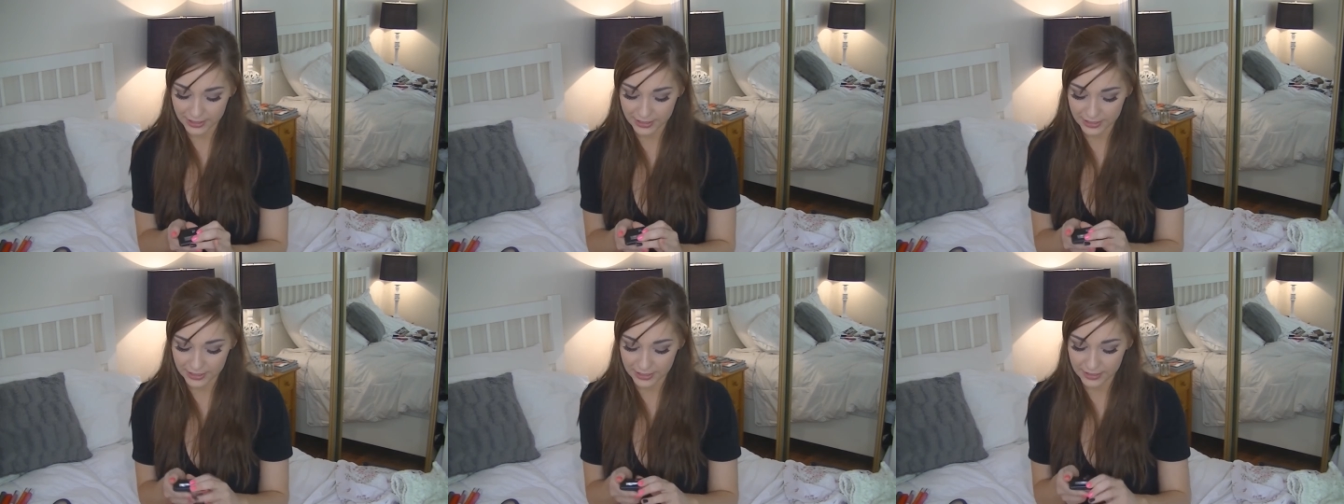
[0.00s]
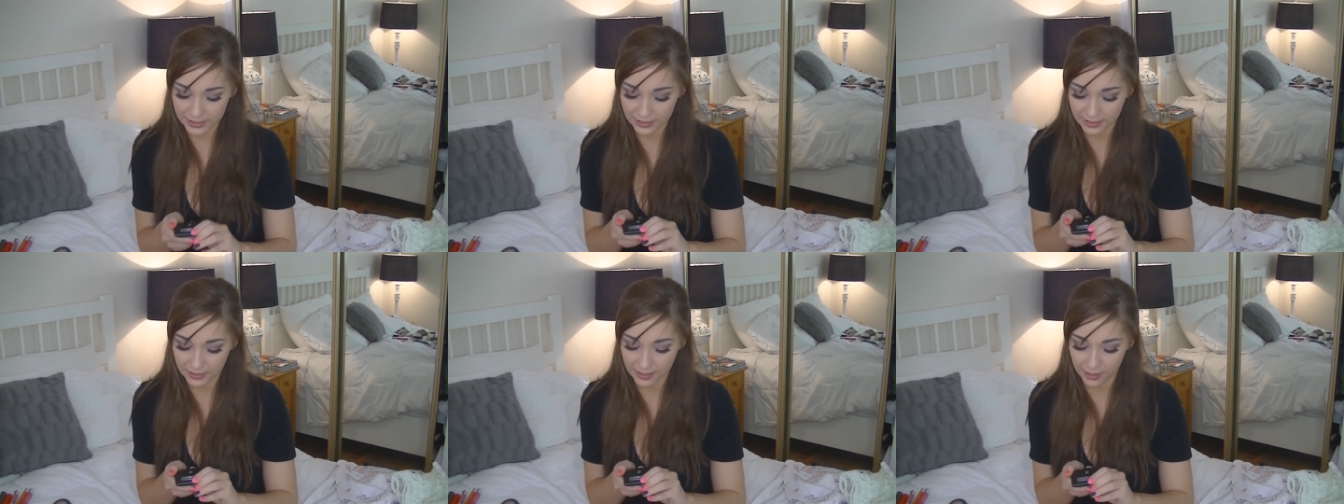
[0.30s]
This
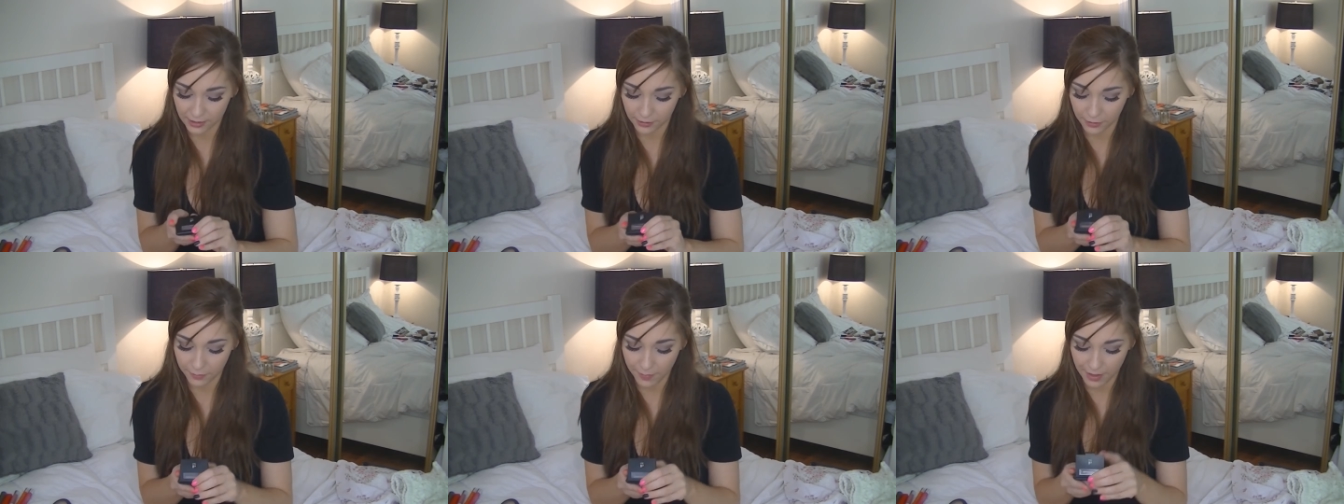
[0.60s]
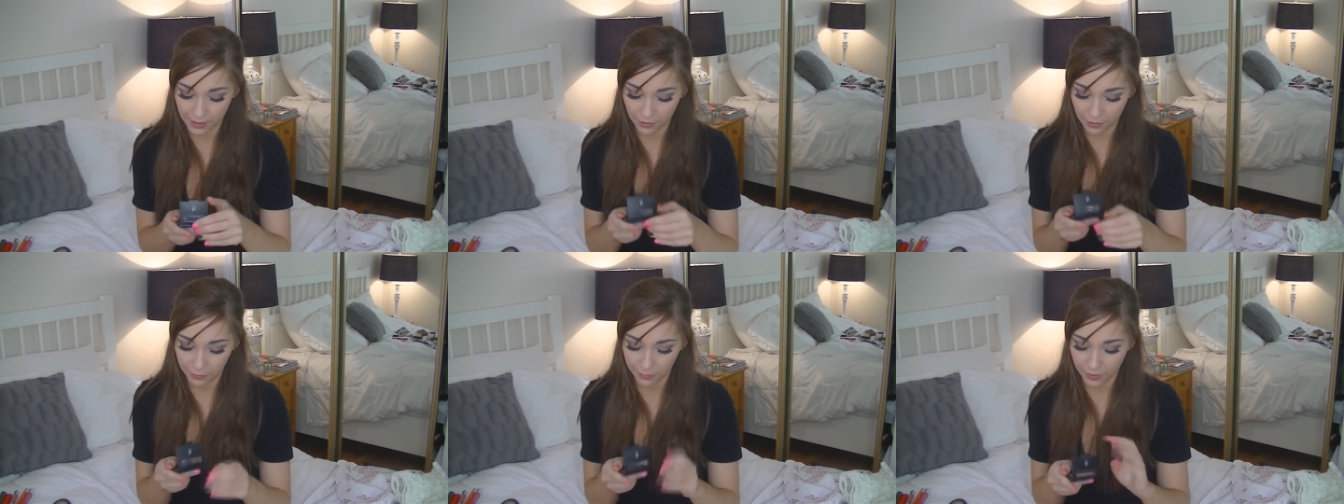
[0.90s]
is in the color
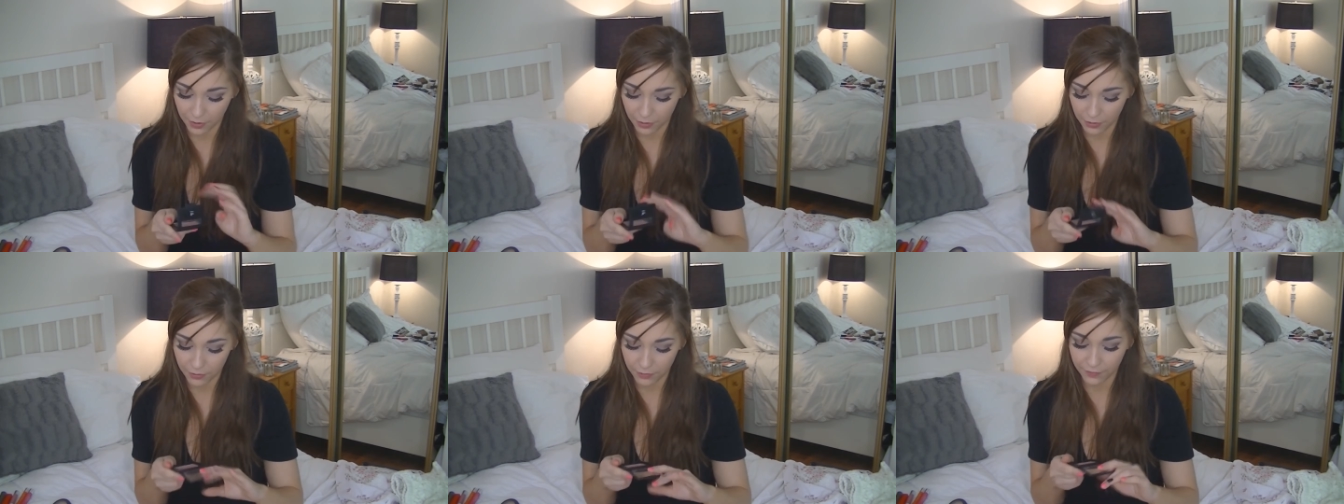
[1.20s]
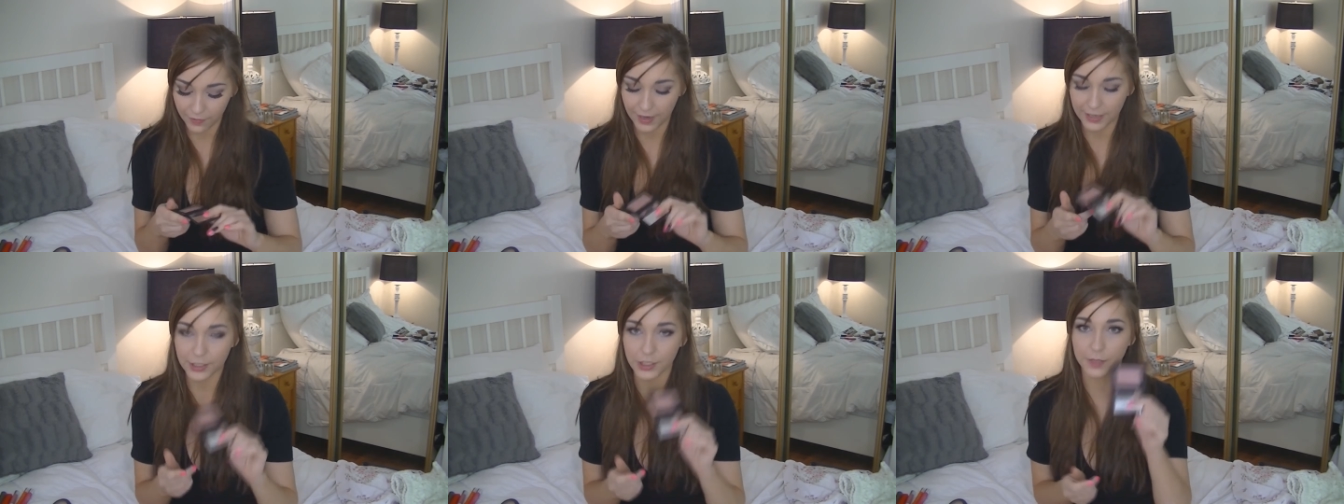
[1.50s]
Mellow
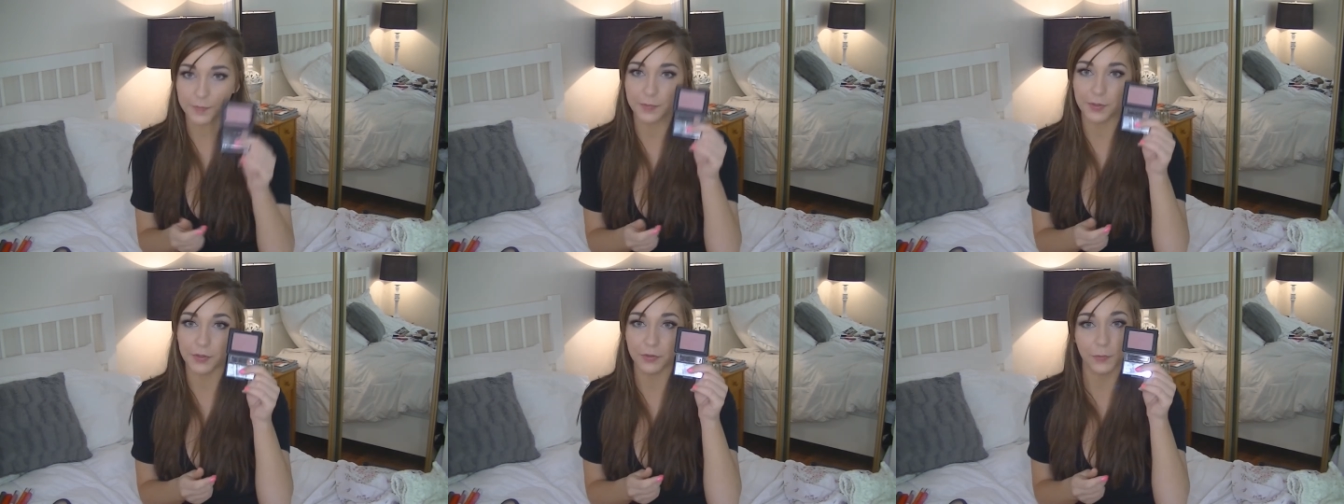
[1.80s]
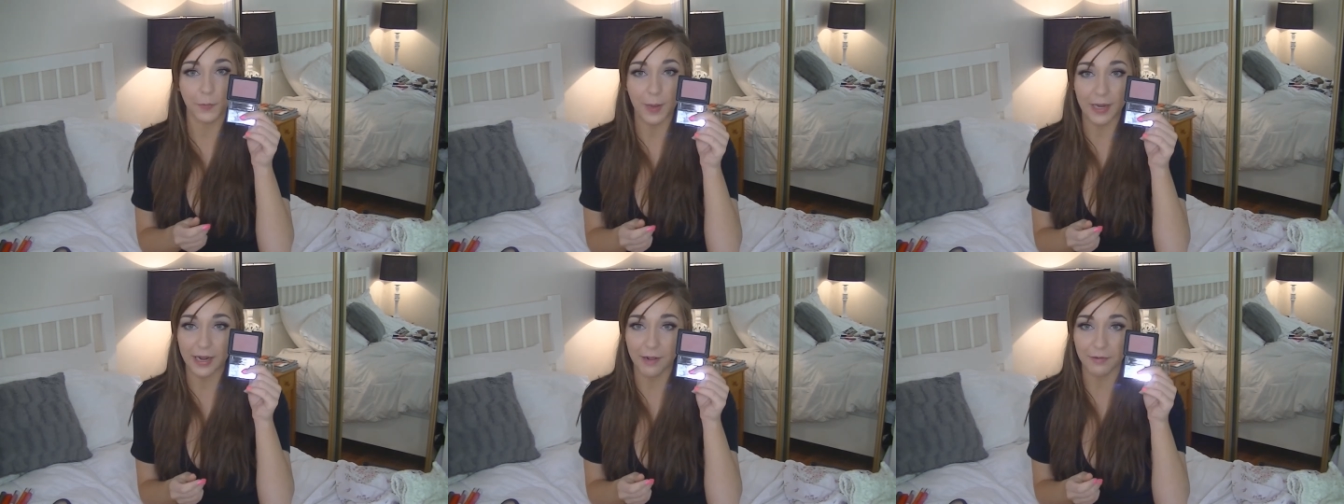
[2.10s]
Mauve. I just
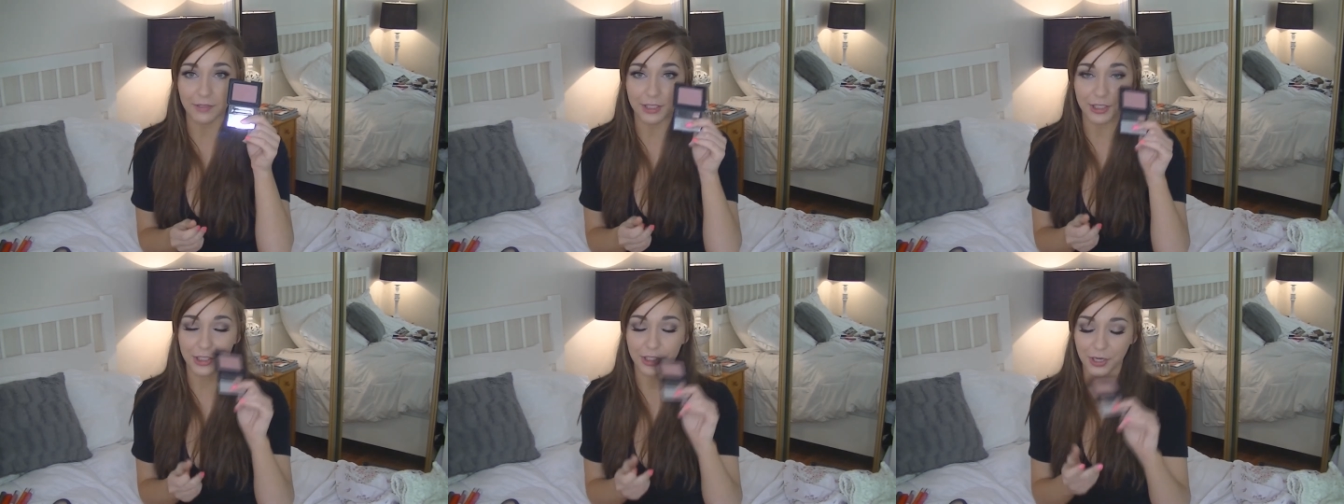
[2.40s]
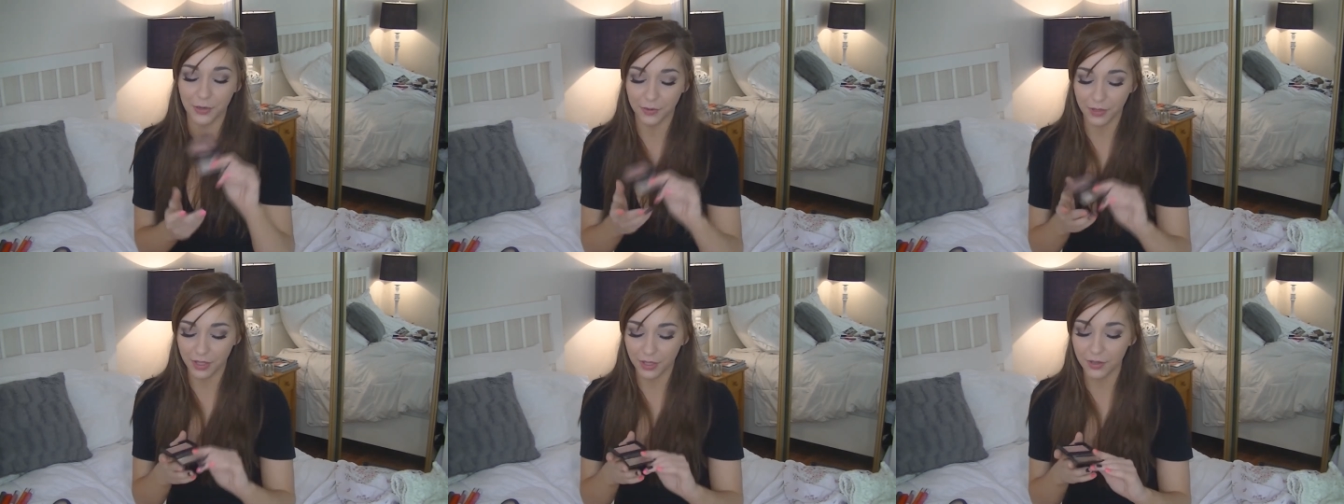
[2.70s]
pulled one out to
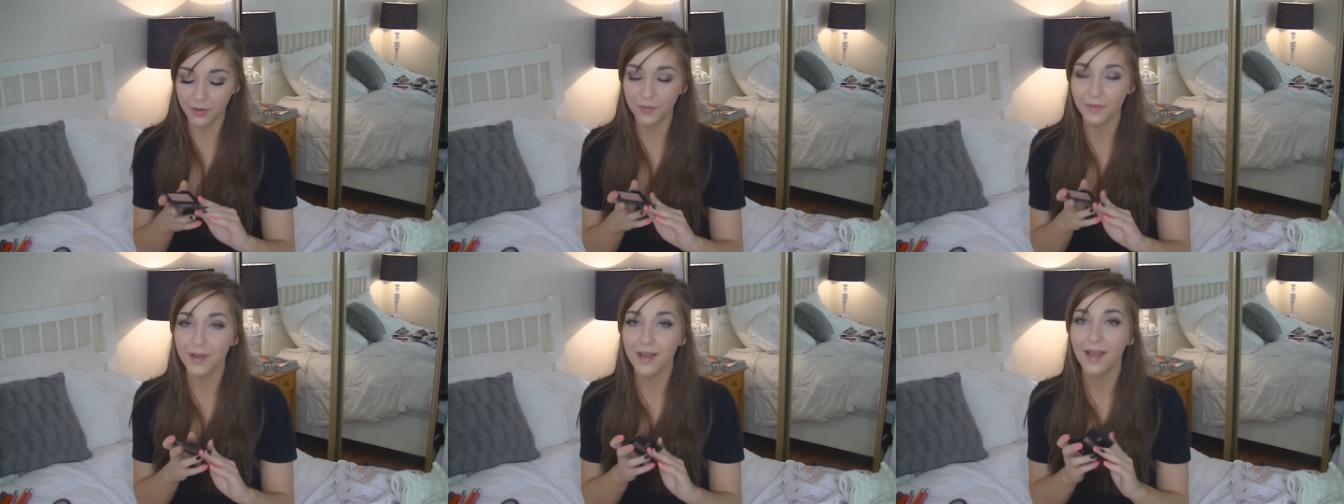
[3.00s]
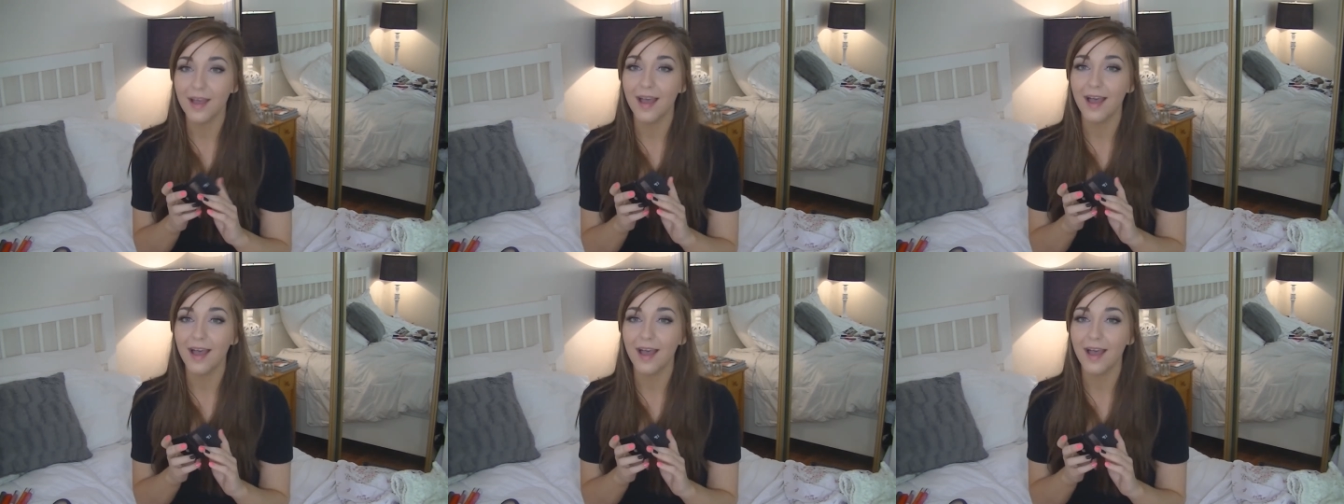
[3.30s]
show you.